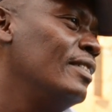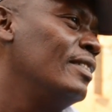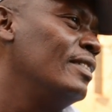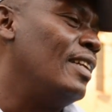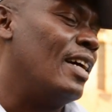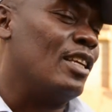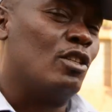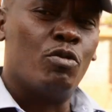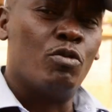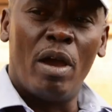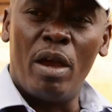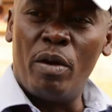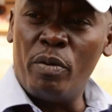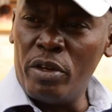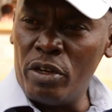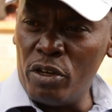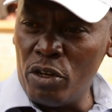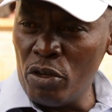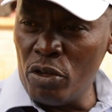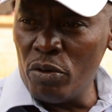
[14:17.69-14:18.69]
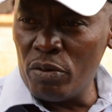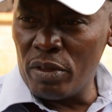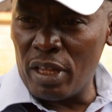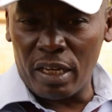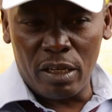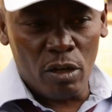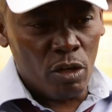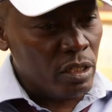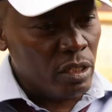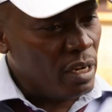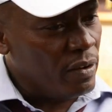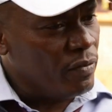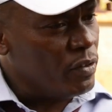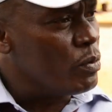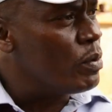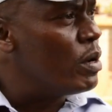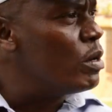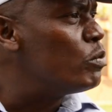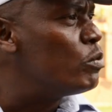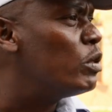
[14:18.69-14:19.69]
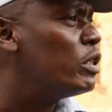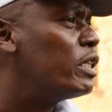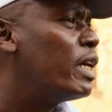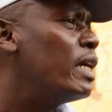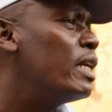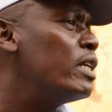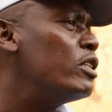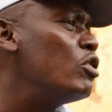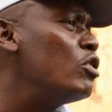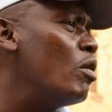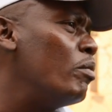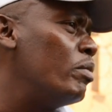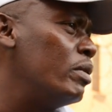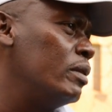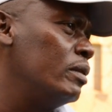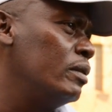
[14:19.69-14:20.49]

That's why we knew that not everyone will get a job.